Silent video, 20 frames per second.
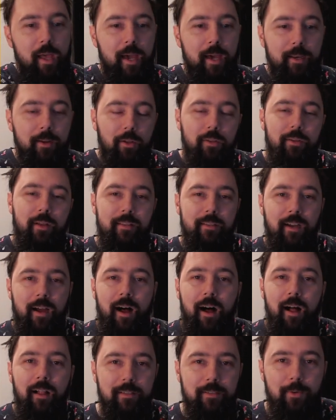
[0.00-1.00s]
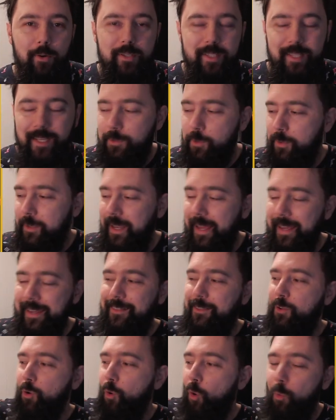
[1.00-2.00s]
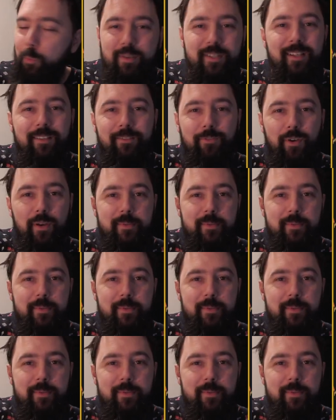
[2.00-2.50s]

And all the other altcoins are doing like 2%, 3%.